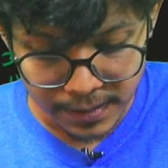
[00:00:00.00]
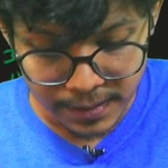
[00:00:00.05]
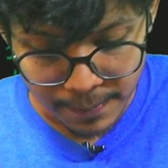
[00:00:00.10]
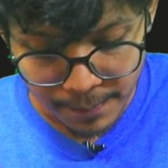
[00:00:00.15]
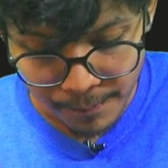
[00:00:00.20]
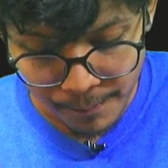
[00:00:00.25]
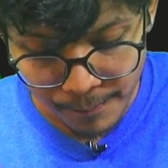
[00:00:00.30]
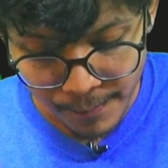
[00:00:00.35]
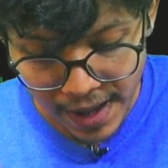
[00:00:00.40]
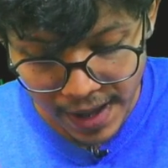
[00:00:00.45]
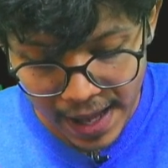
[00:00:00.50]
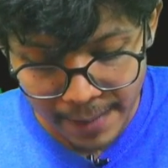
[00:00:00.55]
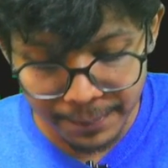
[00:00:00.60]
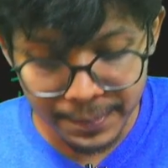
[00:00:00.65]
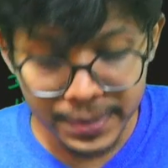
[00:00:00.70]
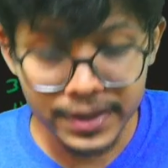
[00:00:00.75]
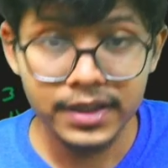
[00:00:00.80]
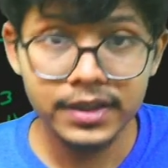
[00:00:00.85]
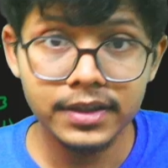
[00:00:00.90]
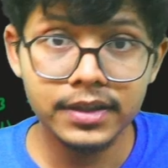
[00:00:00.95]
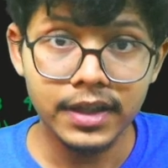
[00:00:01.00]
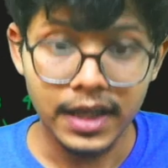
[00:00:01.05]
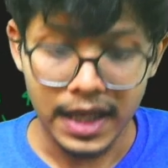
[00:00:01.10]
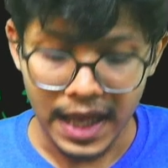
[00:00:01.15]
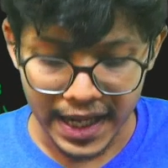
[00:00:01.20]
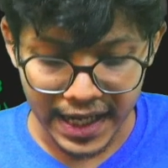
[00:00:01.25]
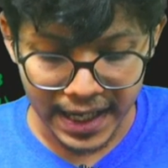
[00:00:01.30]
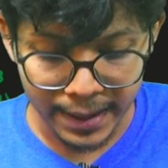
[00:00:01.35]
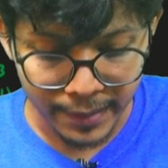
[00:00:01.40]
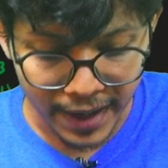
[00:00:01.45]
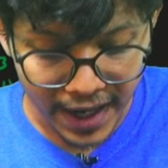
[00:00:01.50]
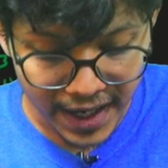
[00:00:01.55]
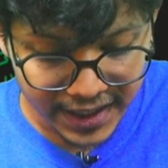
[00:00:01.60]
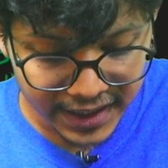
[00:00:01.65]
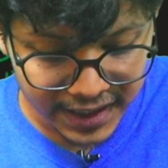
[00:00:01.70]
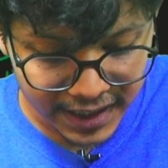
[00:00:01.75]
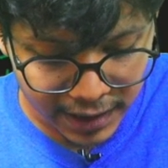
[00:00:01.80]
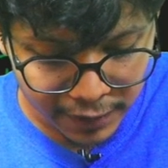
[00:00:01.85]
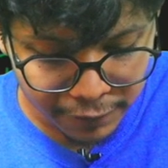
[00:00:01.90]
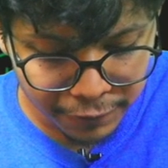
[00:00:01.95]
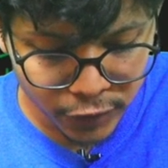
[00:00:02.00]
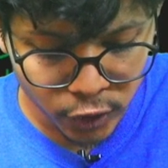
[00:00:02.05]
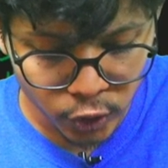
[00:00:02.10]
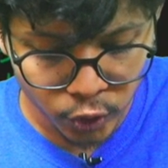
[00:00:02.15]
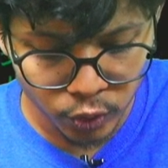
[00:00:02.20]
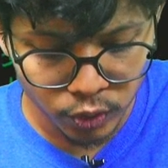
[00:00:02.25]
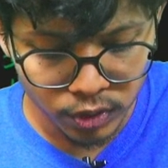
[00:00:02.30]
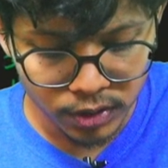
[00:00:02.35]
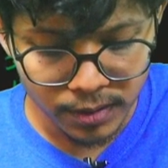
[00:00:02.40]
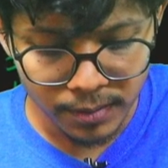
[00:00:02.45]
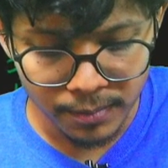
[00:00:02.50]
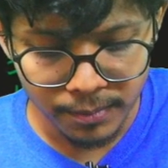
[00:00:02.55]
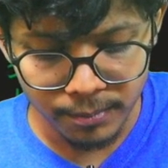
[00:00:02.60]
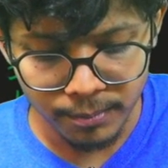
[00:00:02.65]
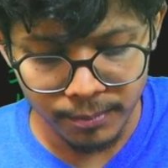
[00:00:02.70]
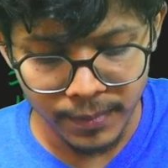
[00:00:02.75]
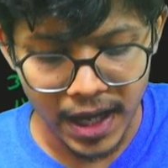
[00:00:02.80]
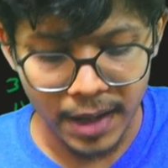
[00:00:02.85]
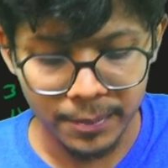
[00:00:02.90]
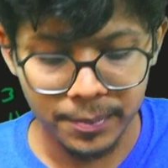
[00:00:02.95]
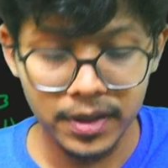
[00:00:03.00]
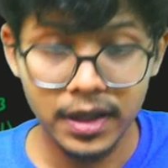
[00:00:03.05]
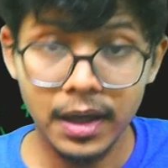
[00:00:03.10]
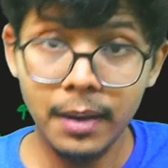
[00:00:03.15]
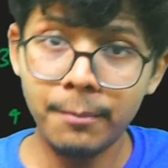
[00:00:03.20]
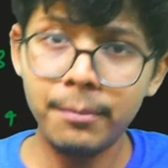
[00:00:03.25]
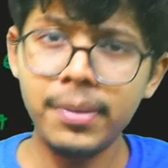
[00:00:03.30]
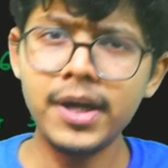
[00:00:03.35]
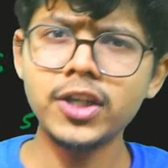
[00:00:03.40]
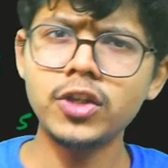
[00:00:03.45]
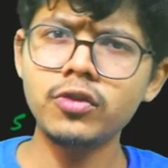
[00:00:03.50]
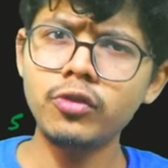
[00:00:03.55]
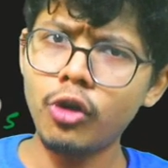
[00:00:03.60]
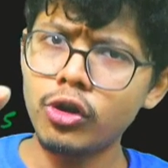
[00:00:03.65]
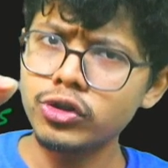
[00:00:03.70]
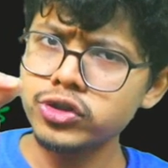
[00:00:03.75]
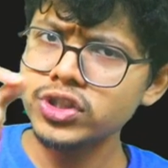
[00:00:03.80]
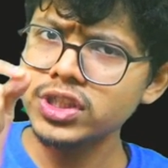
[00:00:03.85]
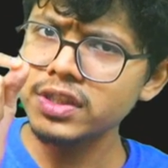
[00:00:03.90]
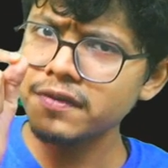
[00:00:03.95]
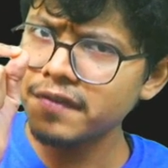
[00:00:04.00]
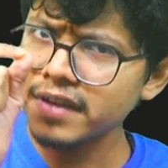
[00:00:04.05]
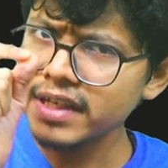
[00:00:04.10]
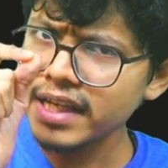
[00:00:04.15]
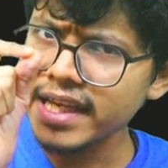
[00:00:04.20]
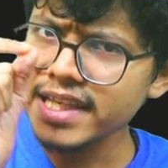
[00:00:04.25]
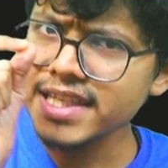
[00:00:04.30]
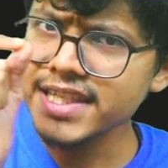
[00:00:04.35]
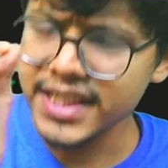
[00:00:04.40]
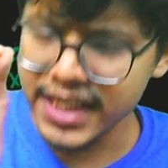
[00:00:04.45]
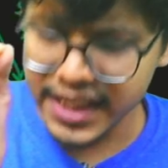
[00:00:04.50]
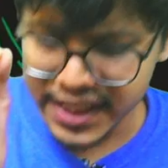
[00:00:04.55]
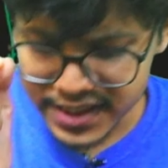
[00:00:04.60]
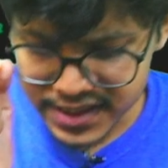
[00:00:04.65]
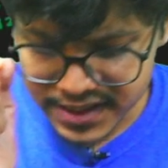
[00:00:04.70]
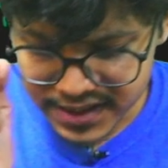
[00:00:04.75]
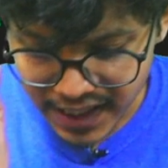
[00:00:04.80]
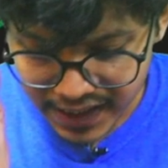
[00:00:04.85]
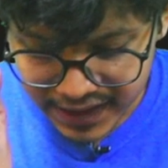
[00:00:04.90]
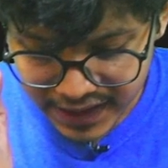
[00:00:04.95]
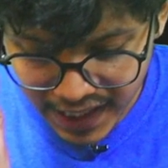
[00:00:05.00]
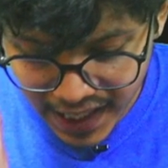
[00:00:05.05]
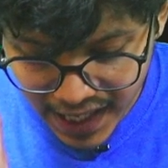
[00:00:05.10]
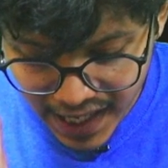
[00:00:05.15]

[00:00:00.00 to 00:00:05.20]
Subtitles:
map, and I'm adding F2 map. But you'll also see one edge case that I